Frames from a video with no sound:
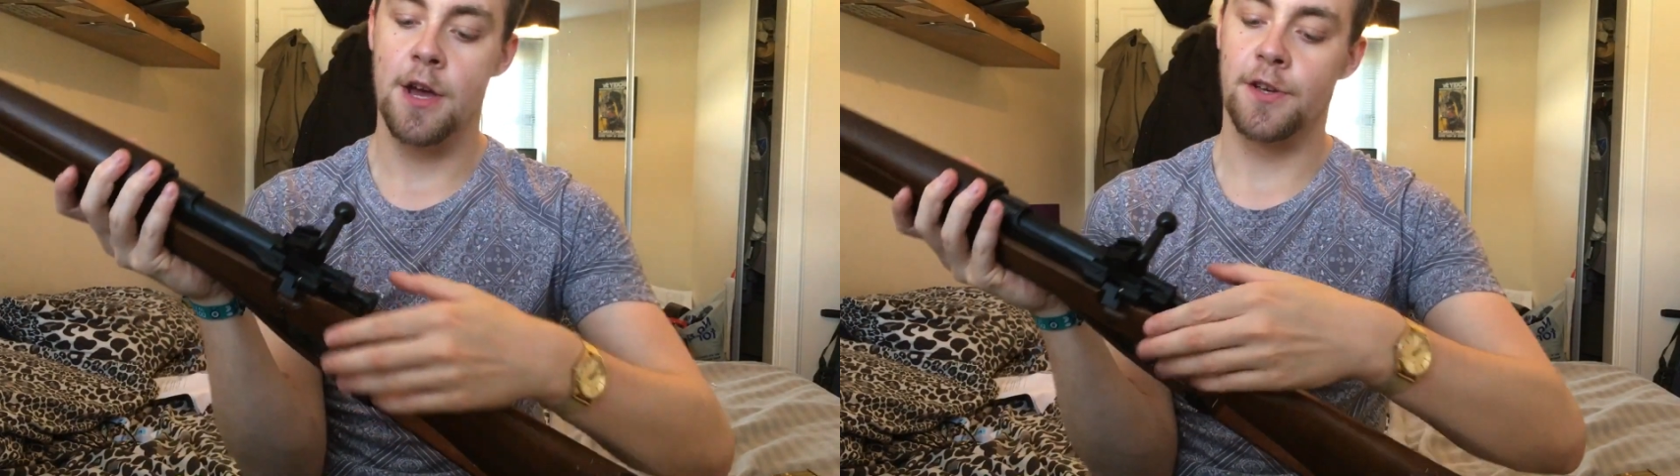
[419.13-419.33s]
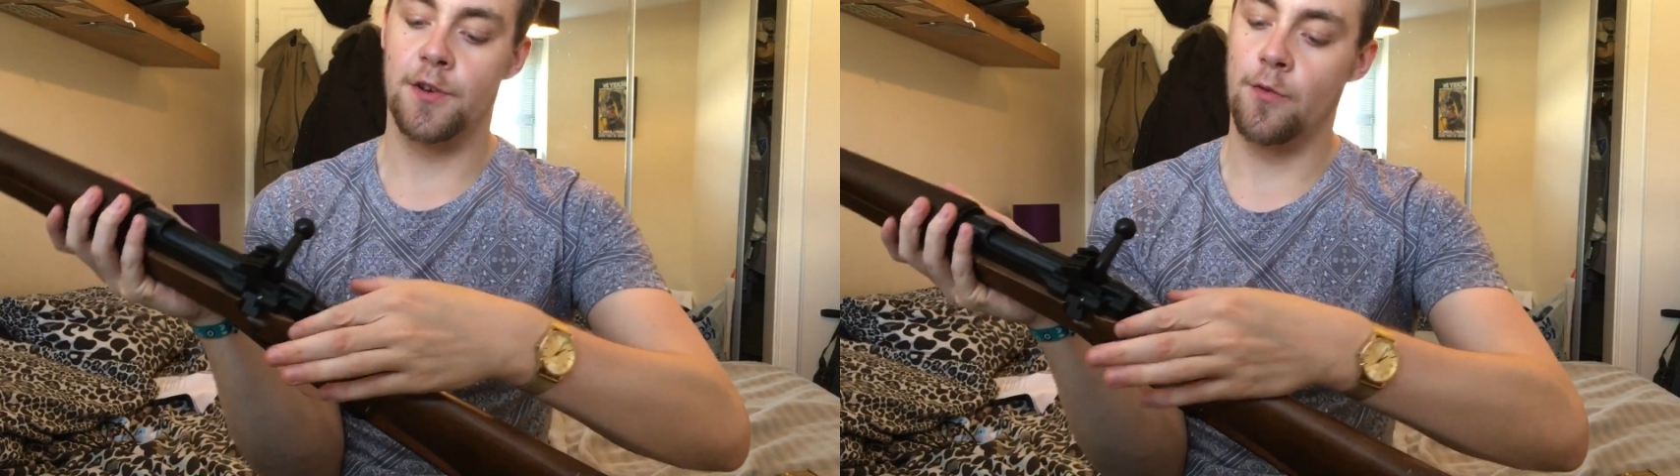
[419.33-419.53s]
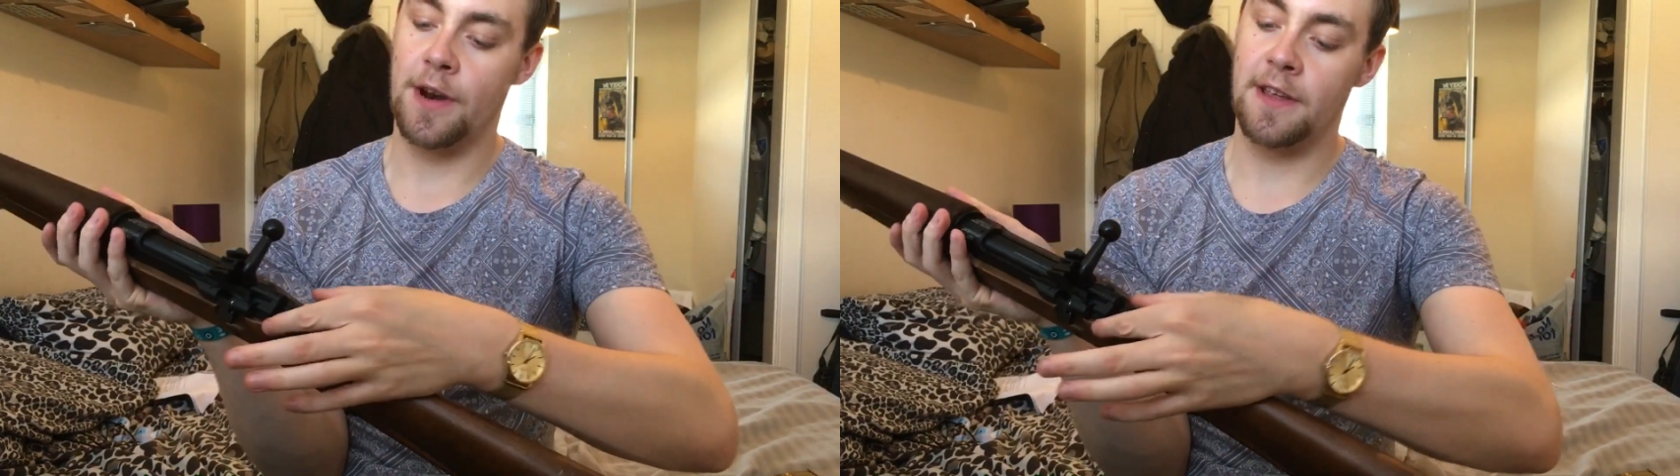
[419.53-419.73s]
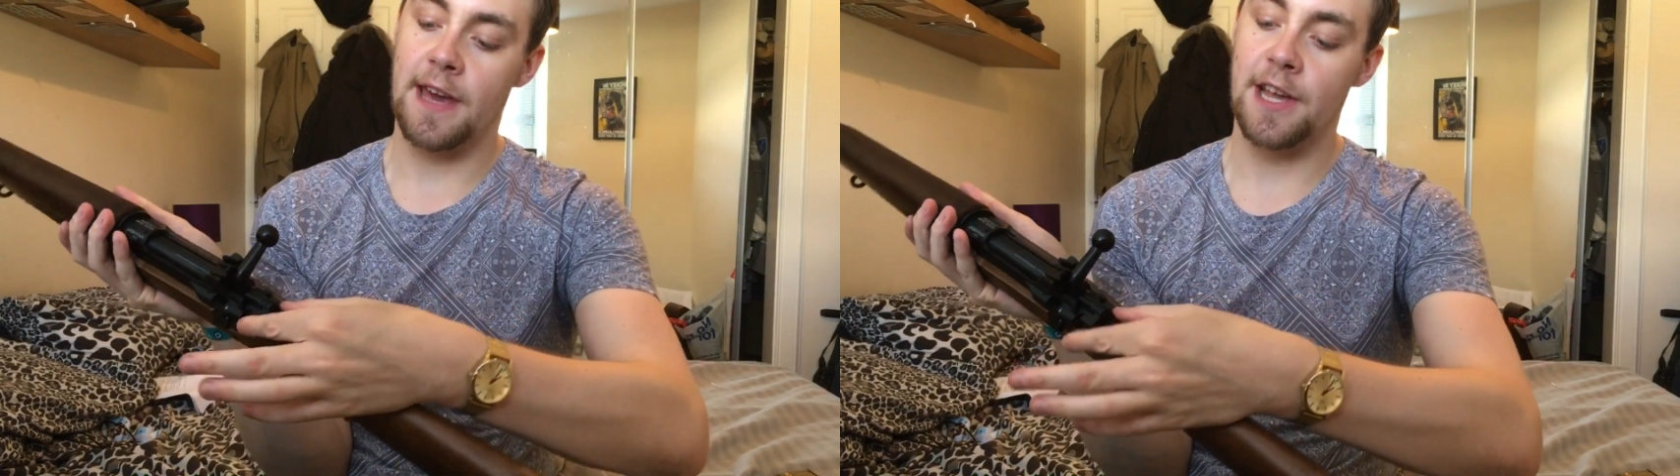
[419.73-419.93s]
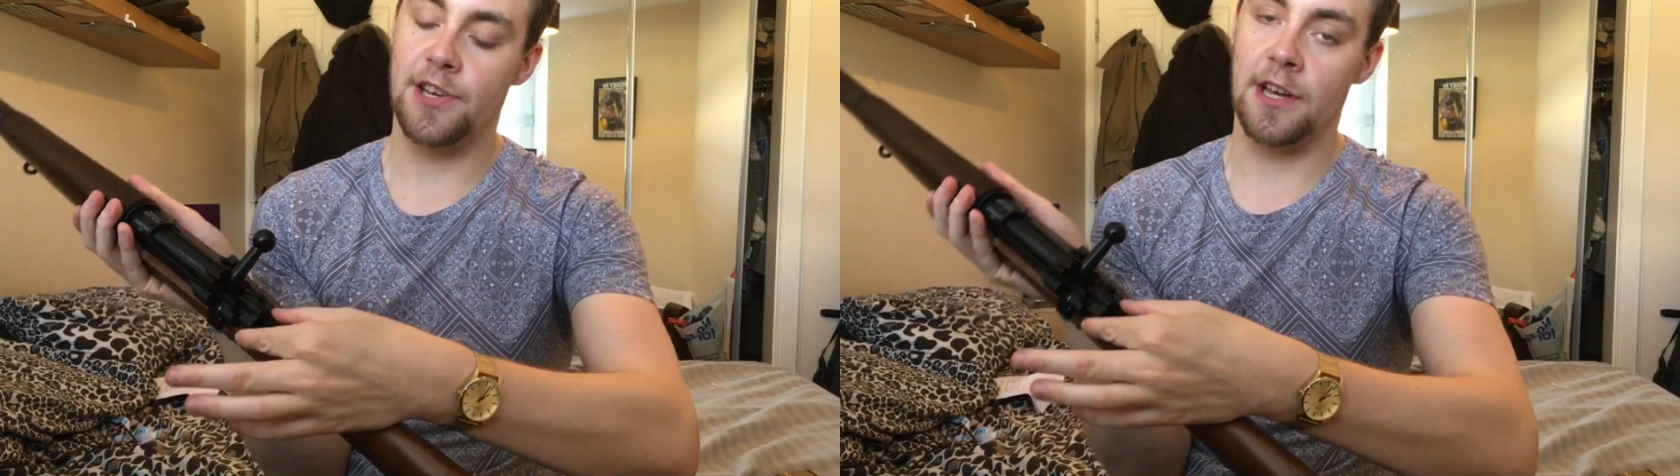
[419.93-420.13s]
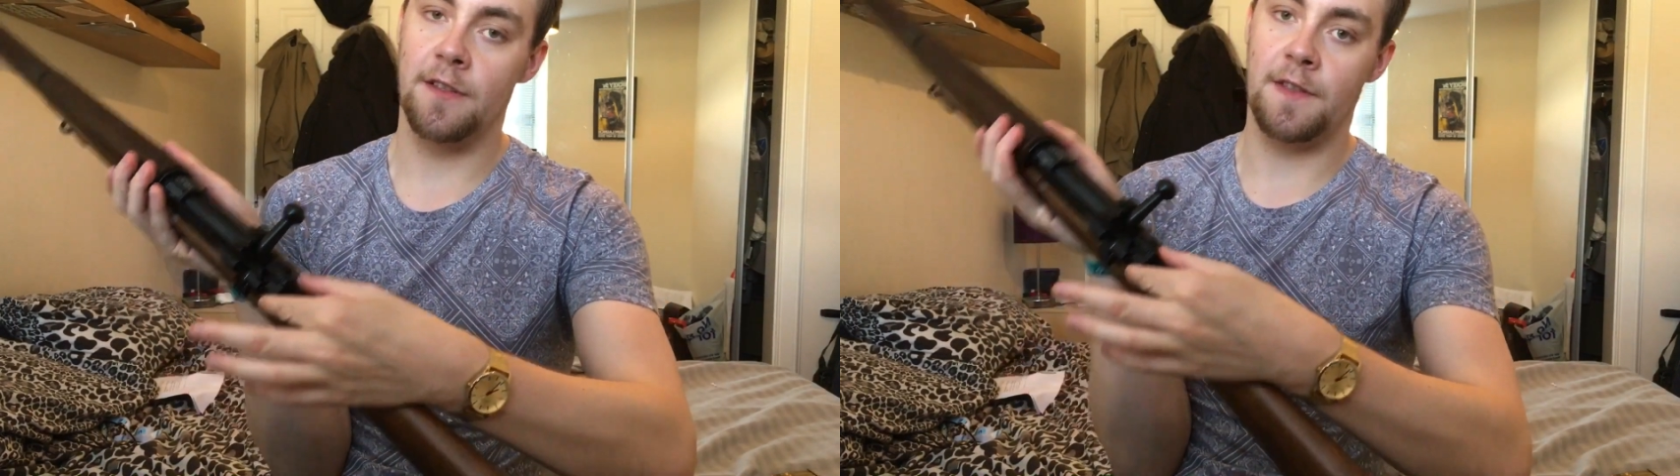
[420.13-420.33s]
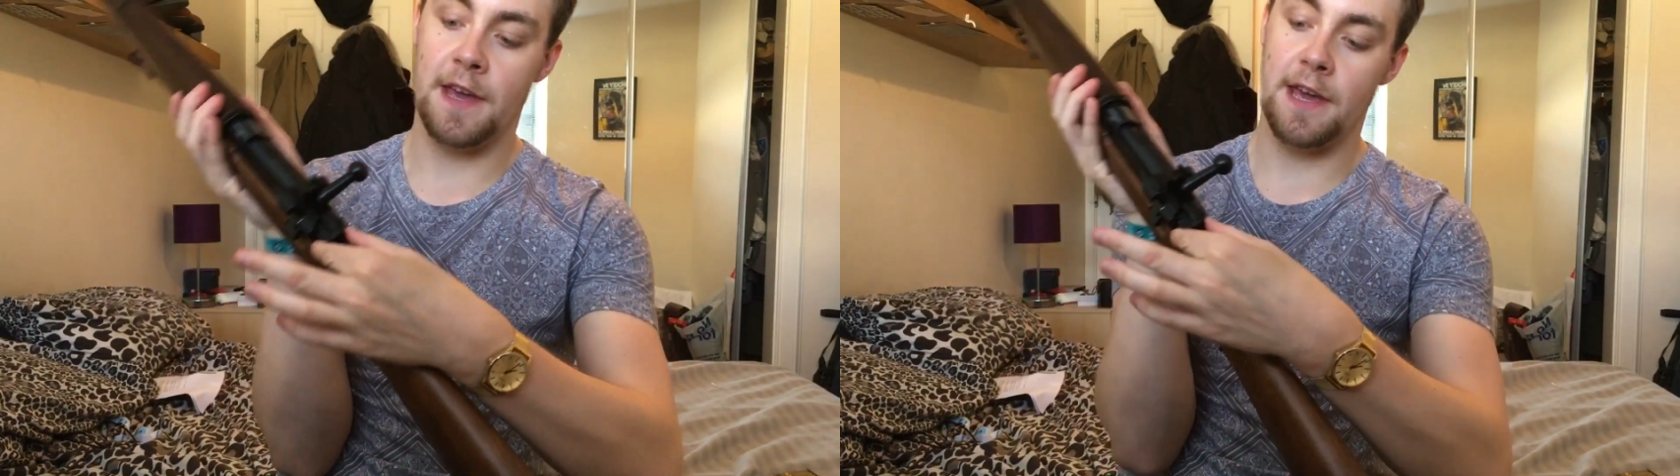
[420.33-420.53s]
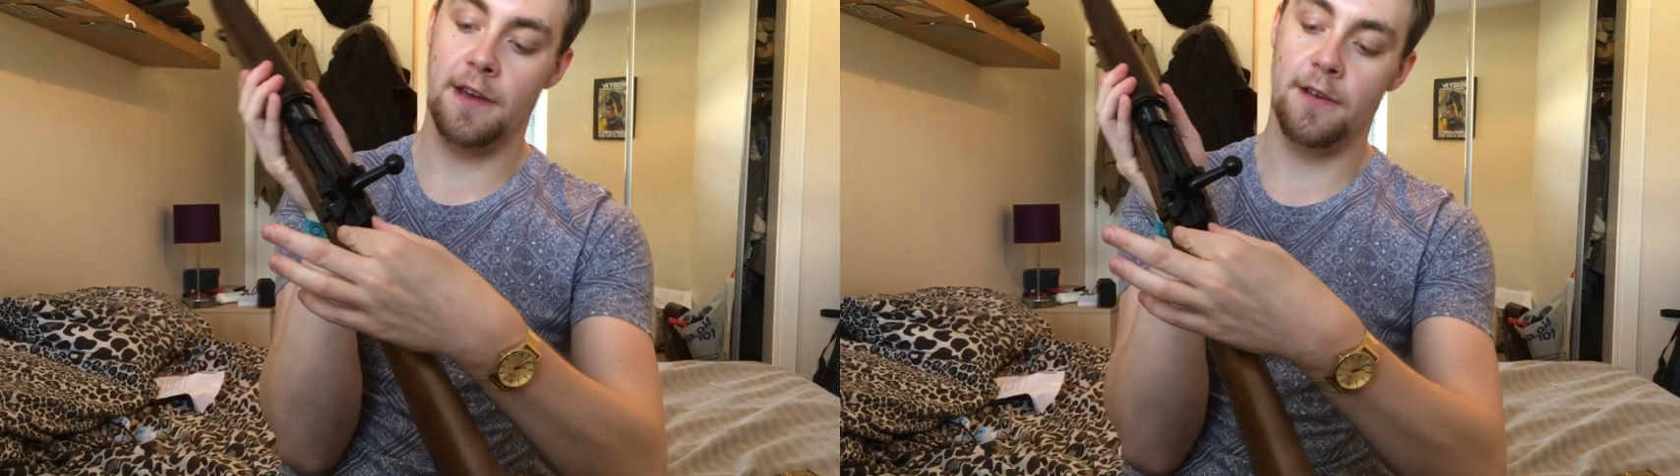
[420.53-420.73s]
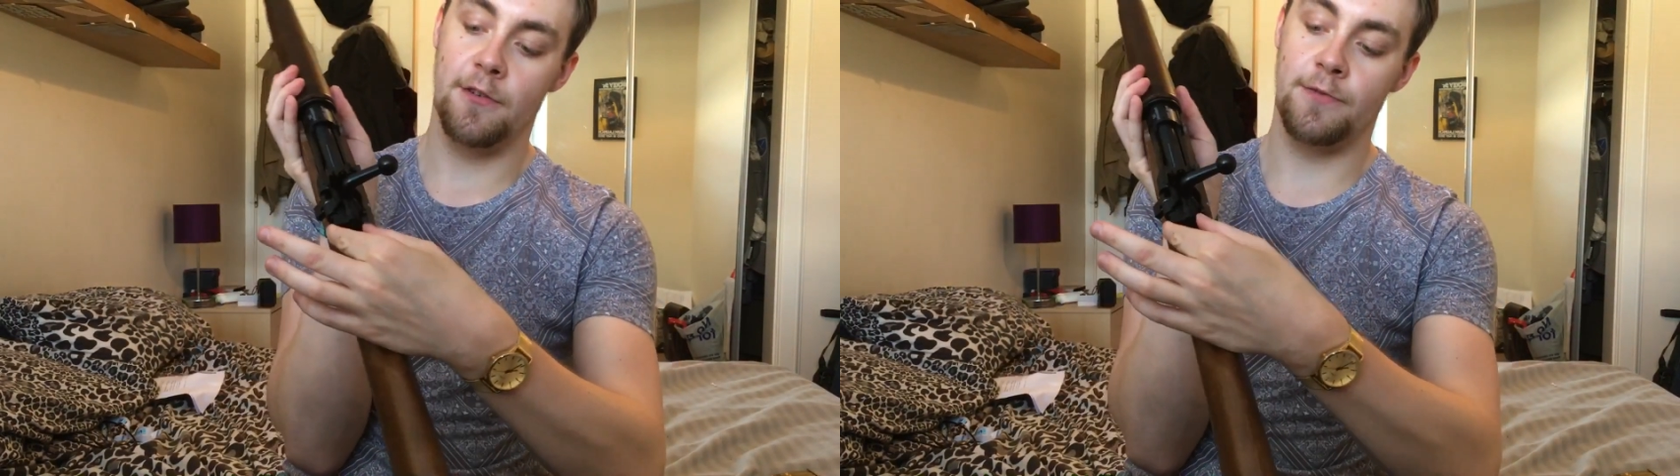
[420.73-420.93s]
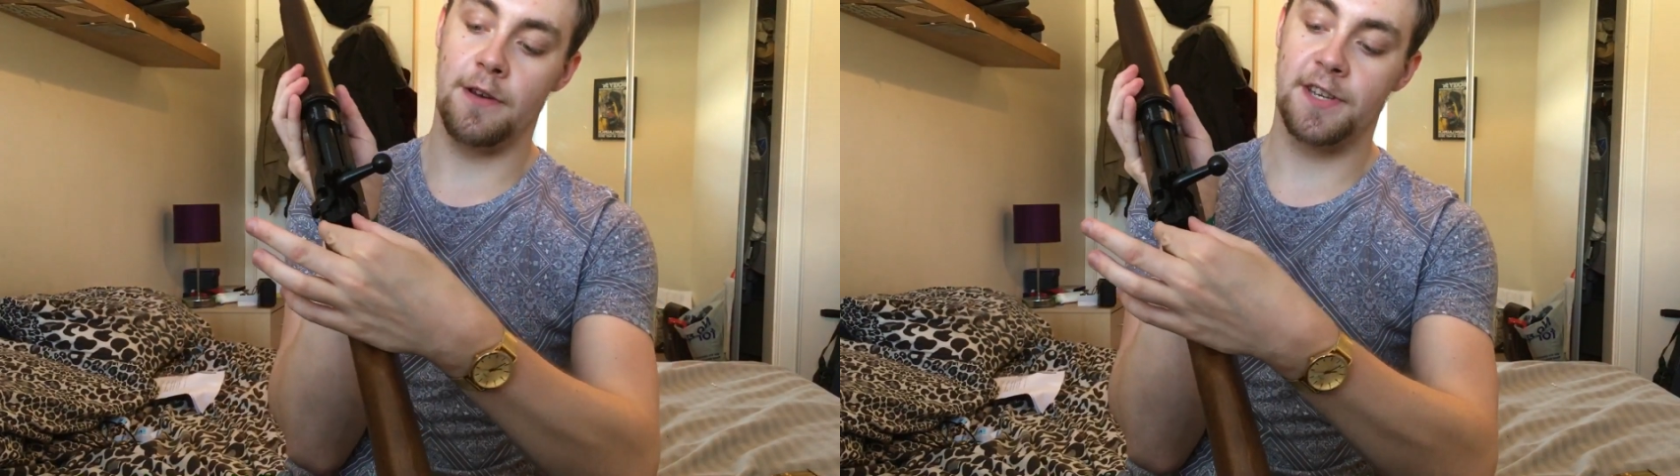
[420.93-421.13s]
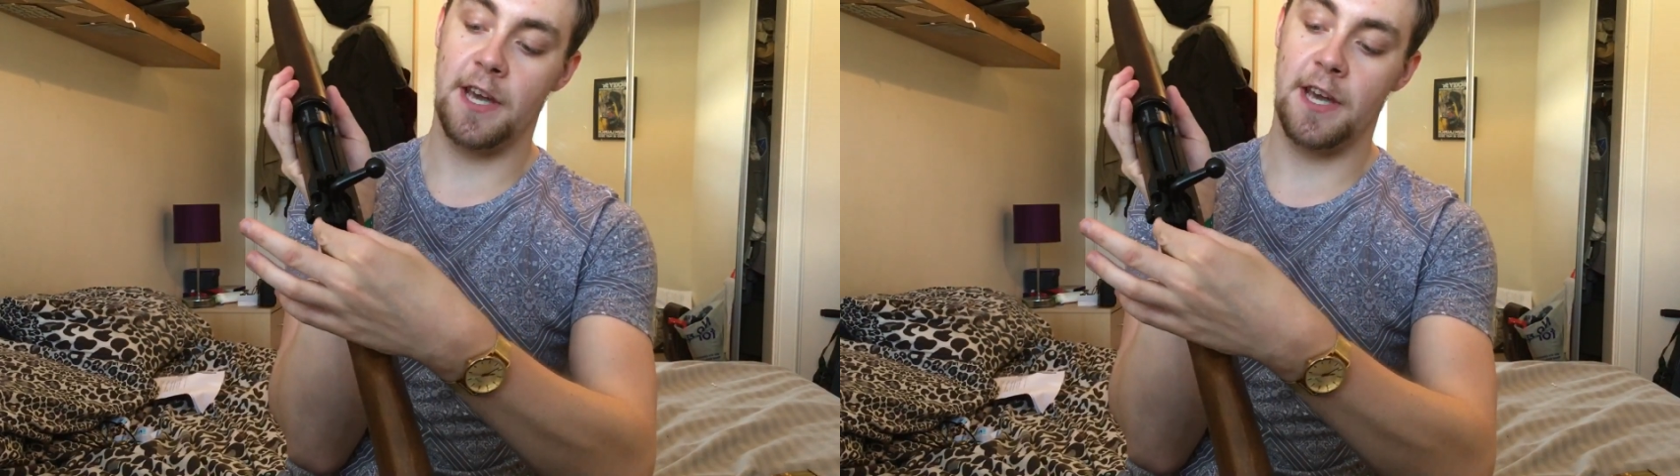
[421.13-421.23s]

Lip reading: So when engaging the rear